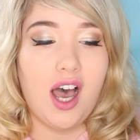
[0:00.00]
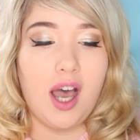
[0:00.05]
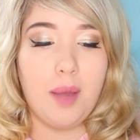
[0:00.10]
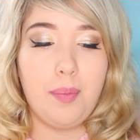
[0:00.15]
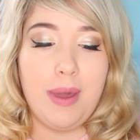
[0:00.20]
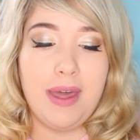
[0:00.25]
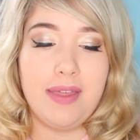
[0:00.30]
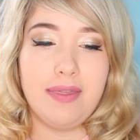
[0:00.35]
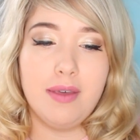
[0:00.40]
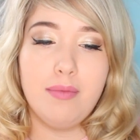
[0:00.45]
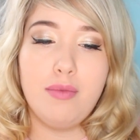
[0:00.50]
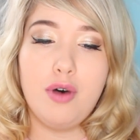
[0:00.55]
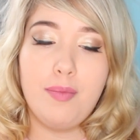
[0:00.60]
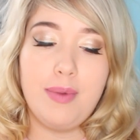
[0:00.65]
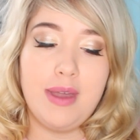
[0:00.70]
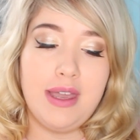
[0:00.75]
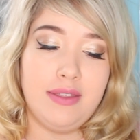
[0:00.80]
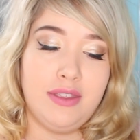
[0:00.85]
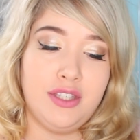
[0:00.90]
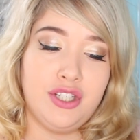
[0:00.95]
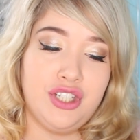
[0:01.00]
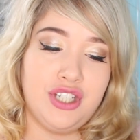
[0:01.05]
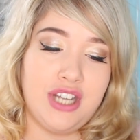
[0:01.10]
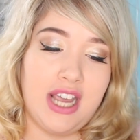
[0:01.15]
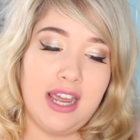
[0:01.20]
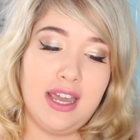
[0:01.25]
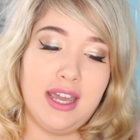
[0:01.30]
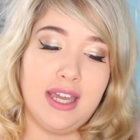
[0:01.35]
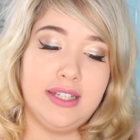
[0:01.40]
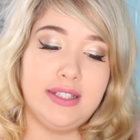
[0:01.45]
I picked them up in the
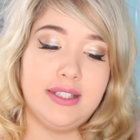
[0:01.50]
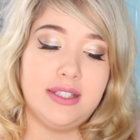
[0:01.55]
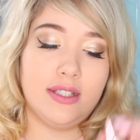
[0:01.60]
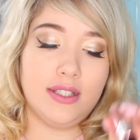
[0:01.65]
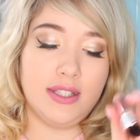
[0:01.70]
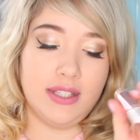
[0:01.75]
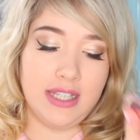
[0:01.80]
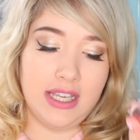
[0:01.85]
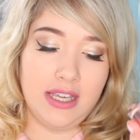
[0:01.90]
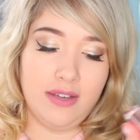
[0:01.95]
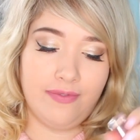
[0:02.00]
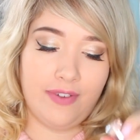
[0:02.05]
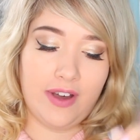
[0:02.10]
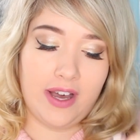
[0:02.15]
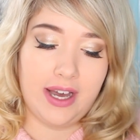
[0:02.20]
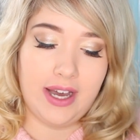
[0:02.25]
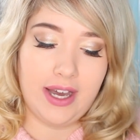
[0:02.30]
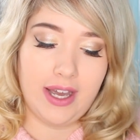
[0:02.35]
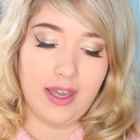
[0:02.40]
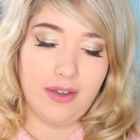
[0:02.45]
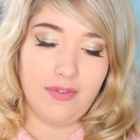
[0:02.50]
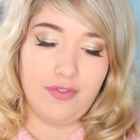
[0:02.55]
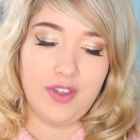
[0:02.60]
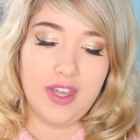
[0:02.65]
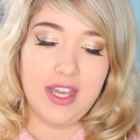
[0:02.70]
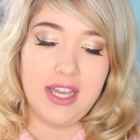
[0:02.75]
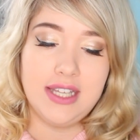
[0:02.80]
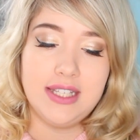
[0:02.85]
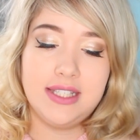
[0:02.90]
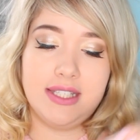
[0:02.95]
shades C5,
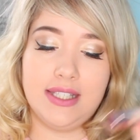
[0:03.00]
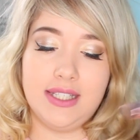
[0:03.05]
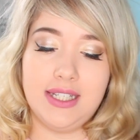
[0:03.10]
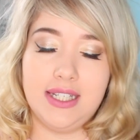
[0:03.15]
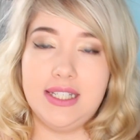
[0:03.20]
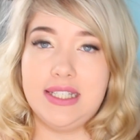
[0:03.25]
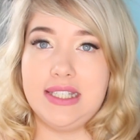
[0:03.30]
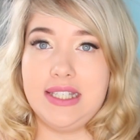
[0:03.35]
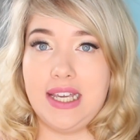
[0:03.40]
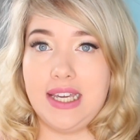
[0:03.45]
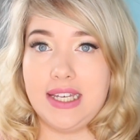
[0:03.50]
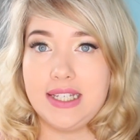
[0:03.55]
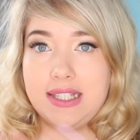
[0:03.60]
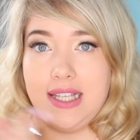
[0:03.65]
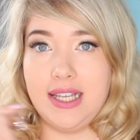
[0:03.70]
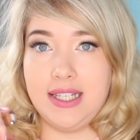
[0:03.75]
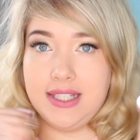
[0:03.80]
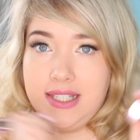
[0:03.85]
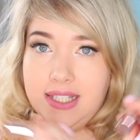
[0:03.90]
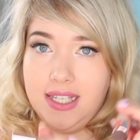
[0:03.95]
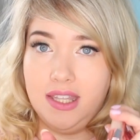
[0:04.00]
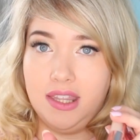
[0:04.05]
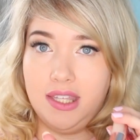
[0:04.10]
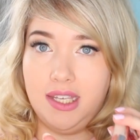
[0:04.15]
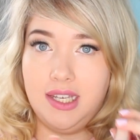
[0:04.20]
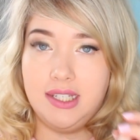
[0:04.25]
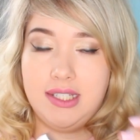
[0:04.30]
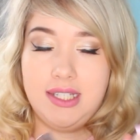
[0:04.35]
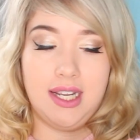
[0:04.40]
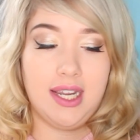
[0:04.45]
C6 and
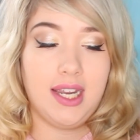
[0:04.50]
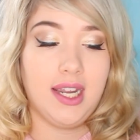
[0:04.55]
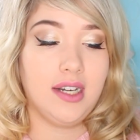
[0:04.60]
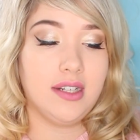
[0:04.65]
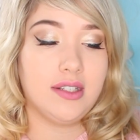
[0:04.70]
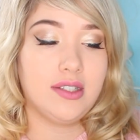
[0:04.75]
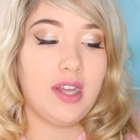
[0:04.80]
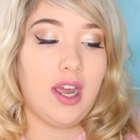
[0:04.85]
C13.